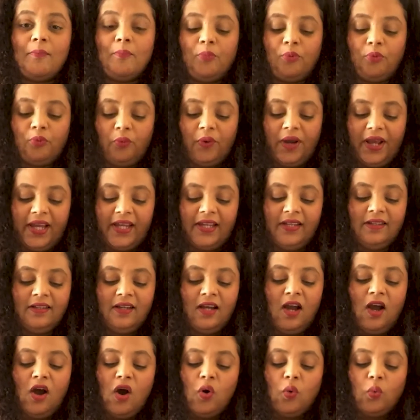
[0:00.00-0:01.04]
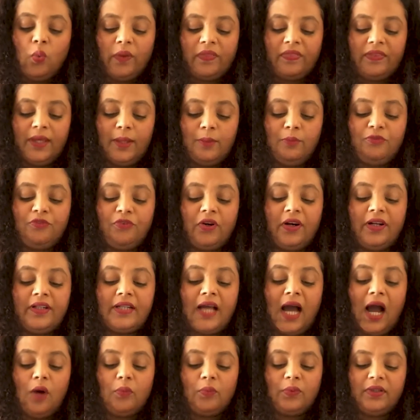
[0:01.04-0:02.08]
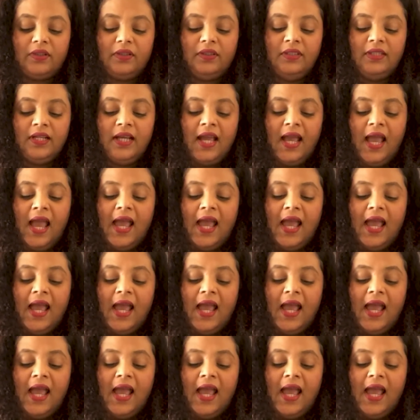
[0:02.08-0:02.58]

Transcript: pray with him for an hour